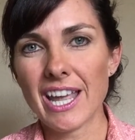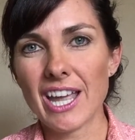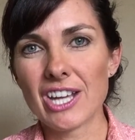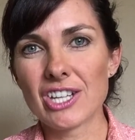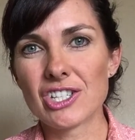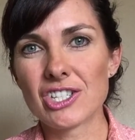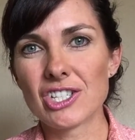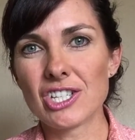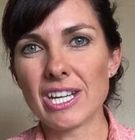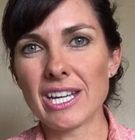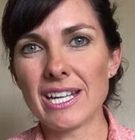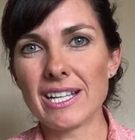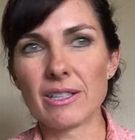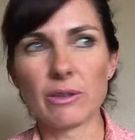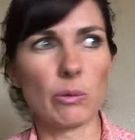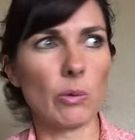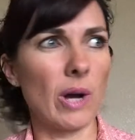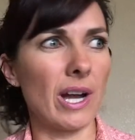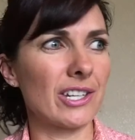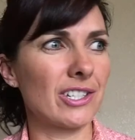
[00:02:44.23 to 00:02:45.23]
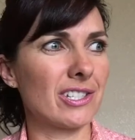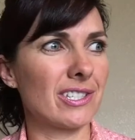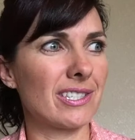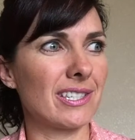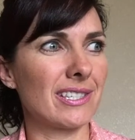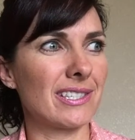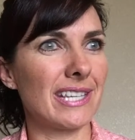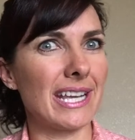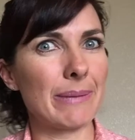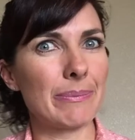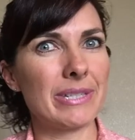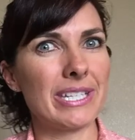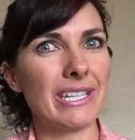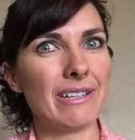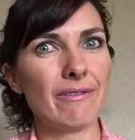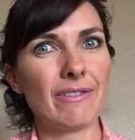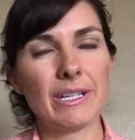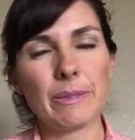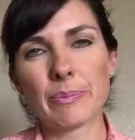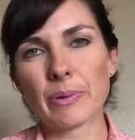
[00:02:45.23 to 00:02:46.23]
She watches the same
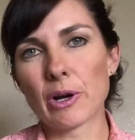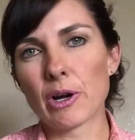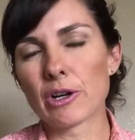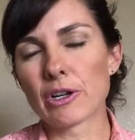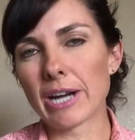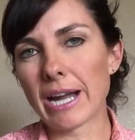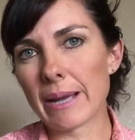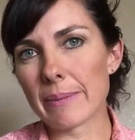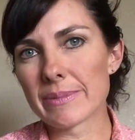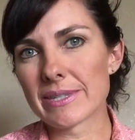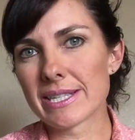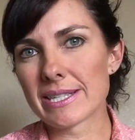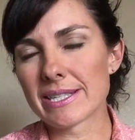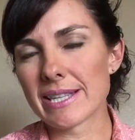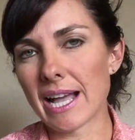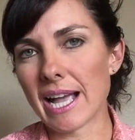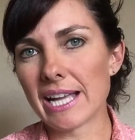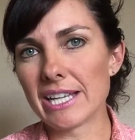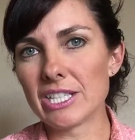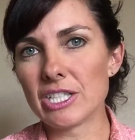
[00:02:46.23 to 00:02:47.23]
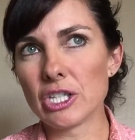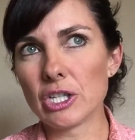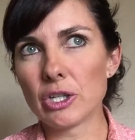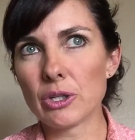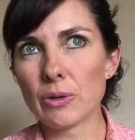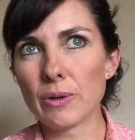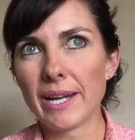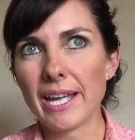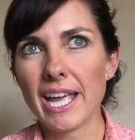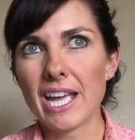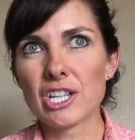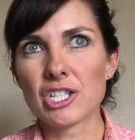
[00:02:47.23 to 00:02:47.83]
TV programs as I do.